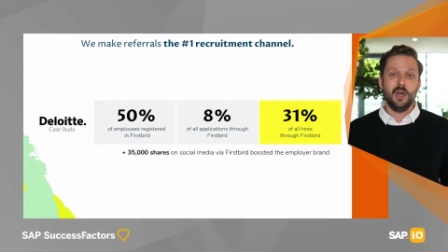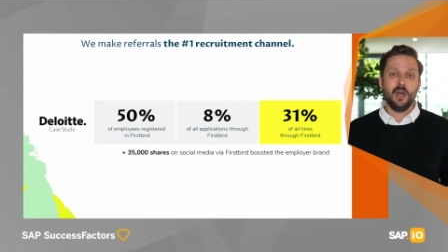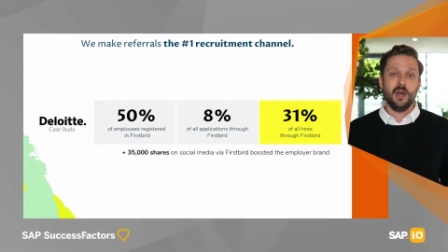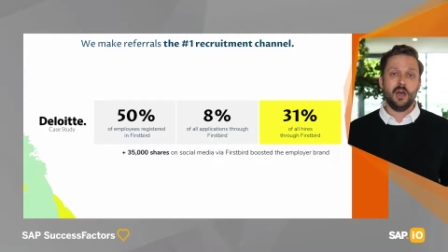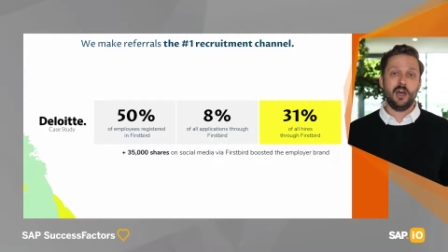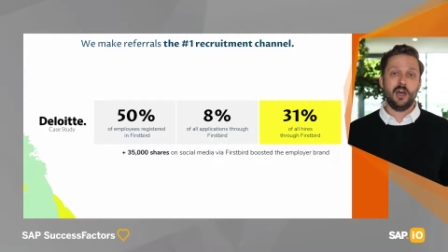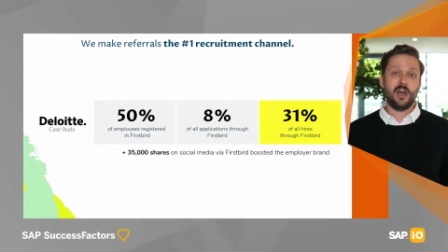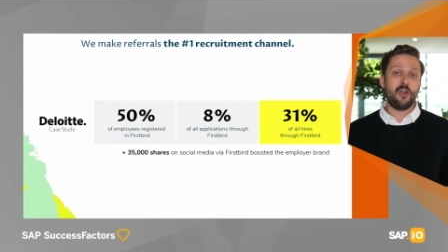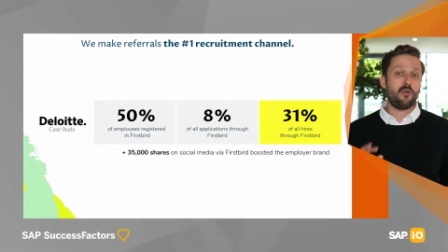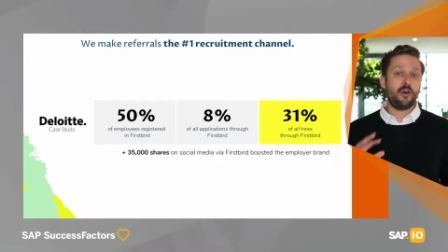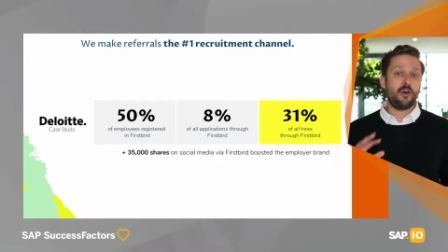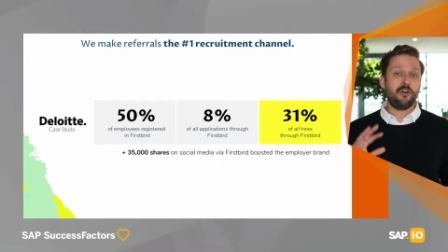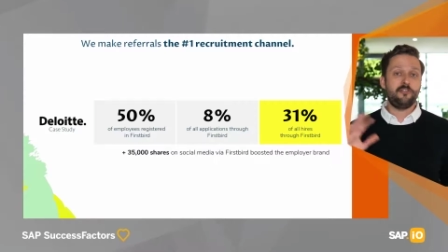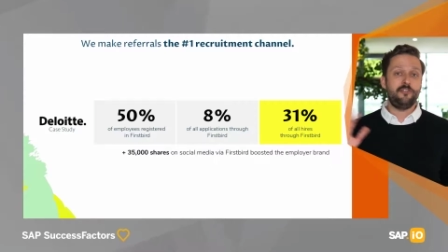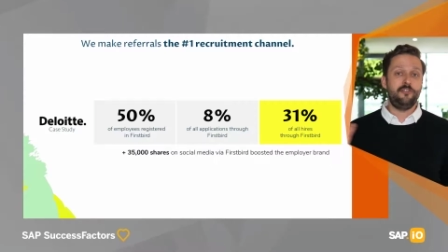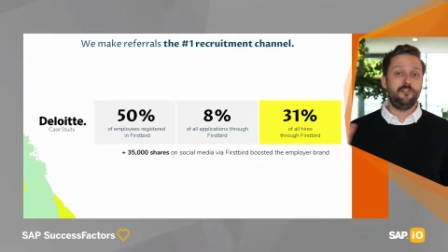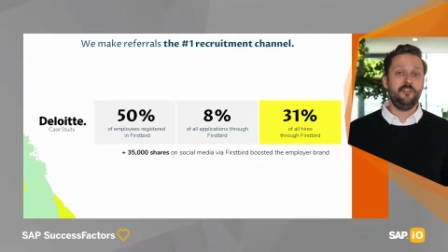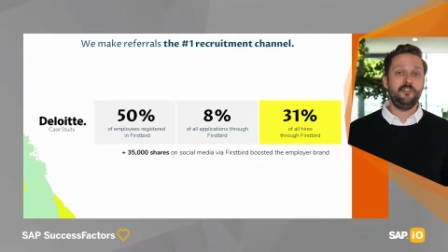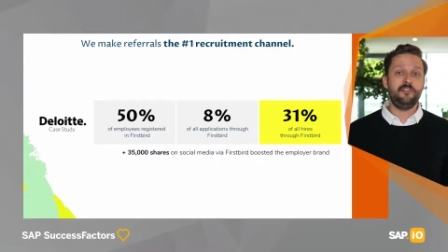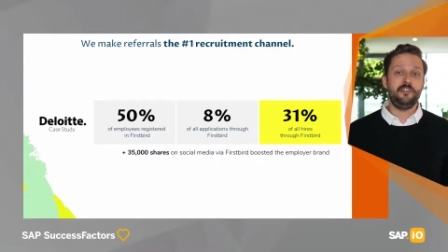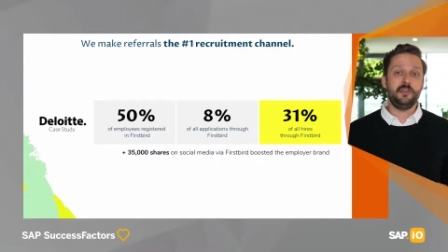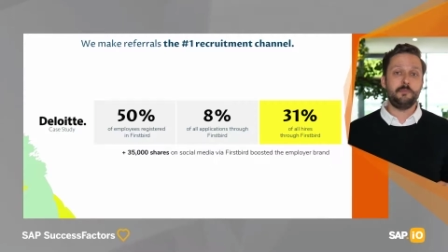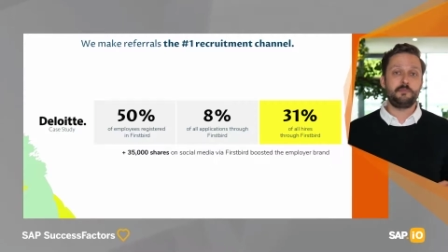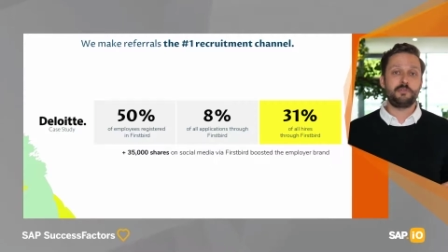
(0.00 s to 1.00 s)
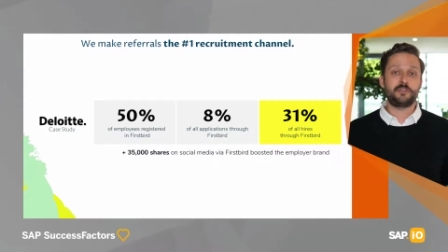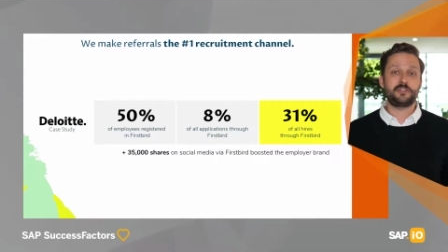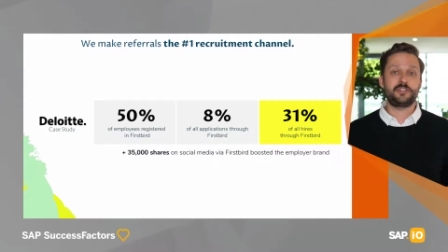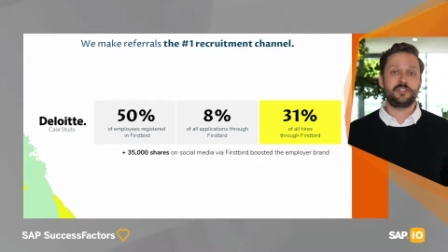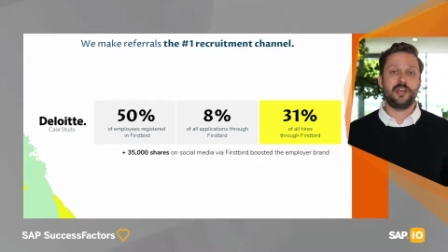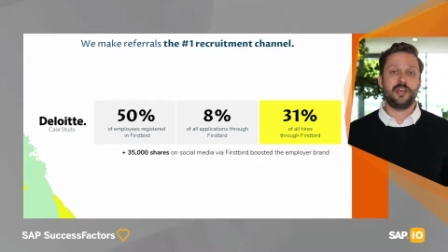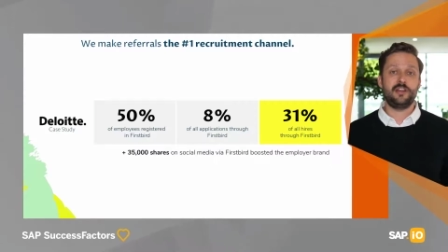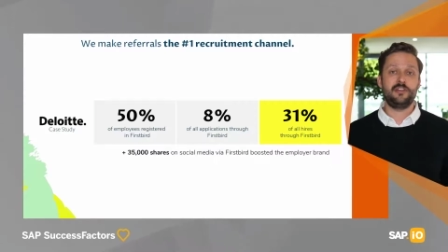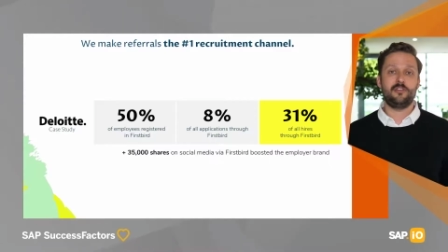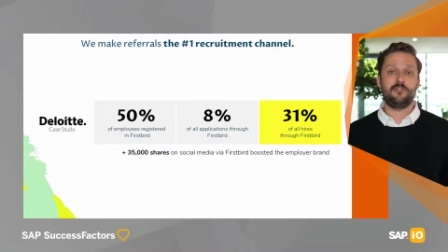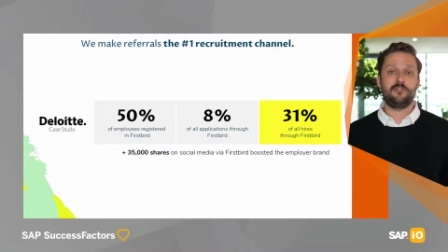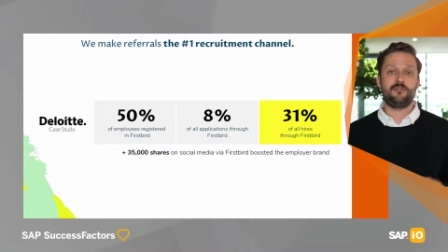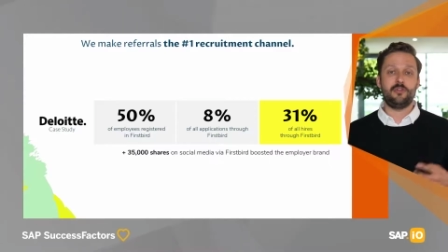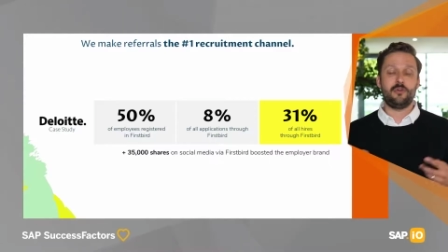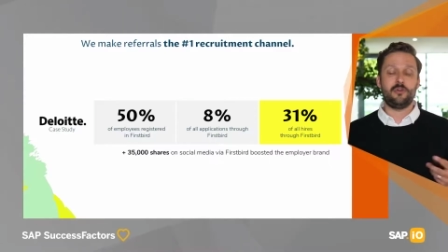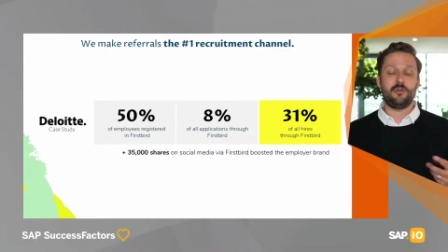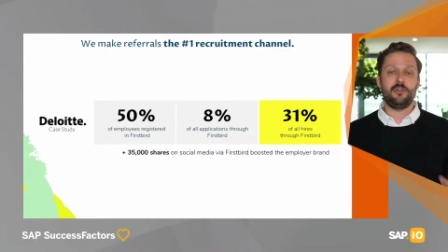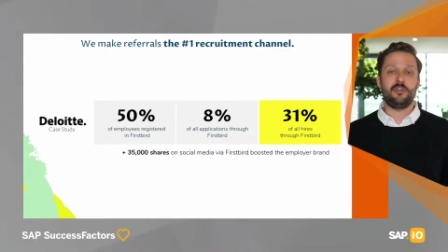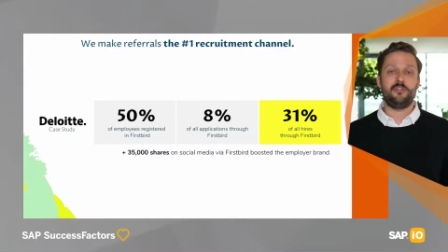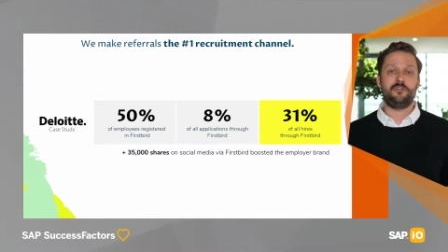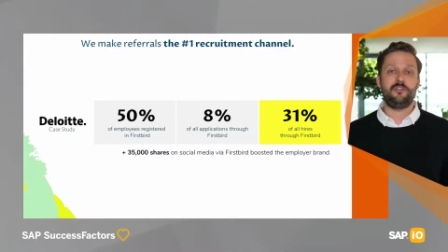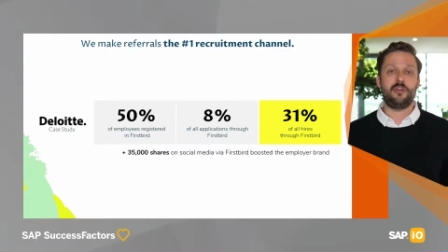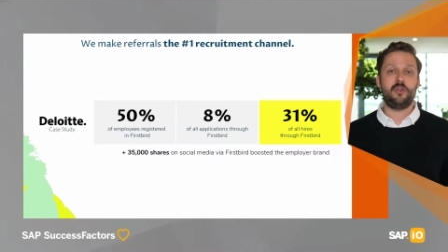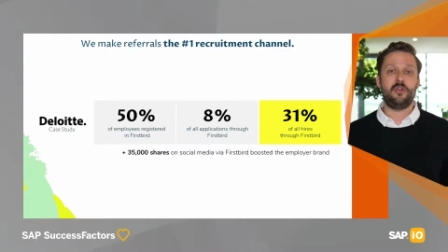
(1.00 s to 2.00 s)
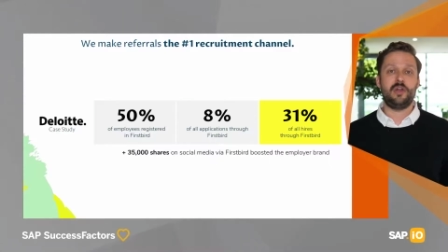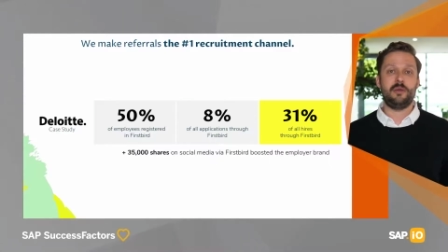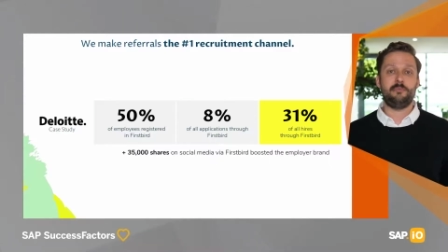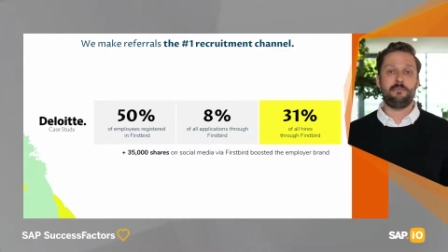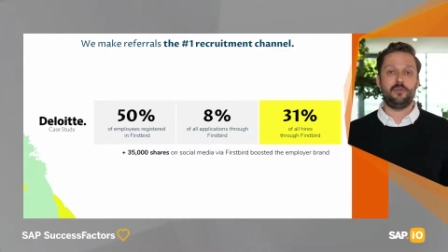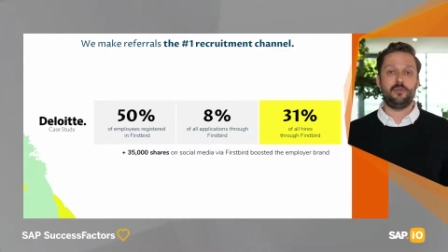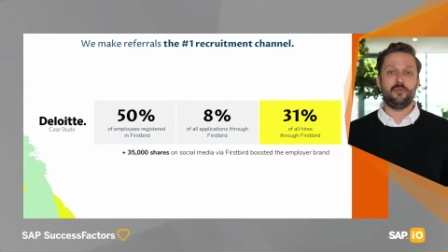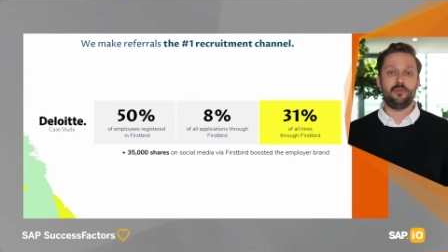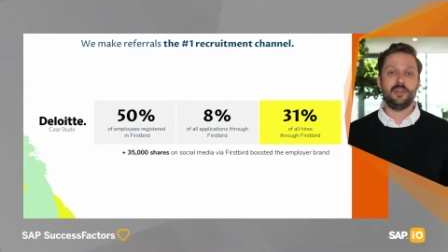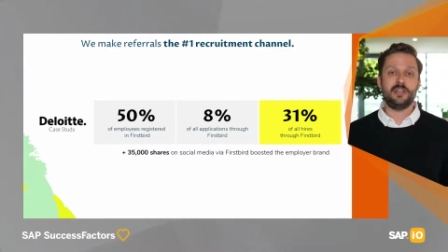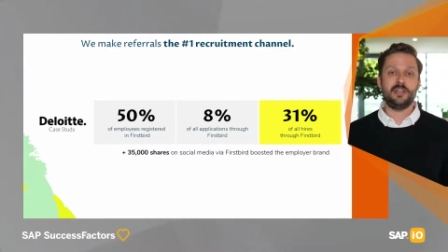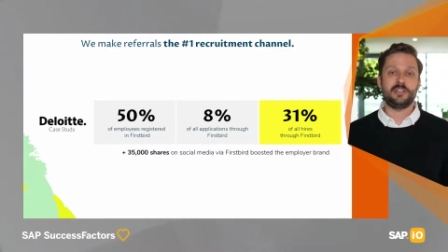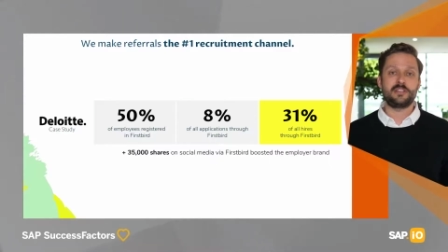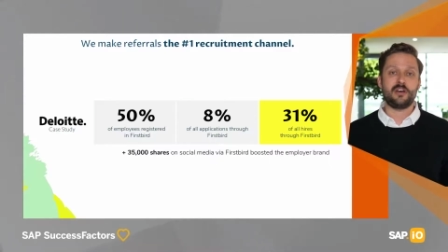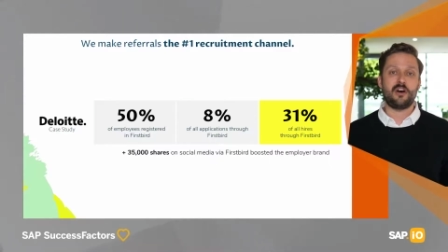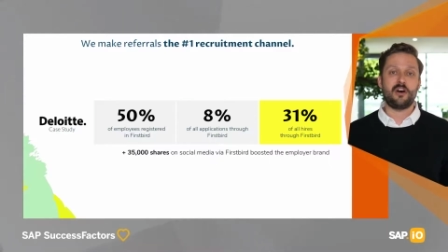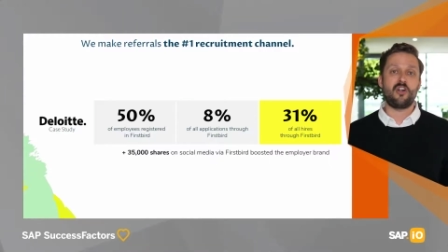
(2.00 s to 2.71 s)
Uh, around 50% of all of their employees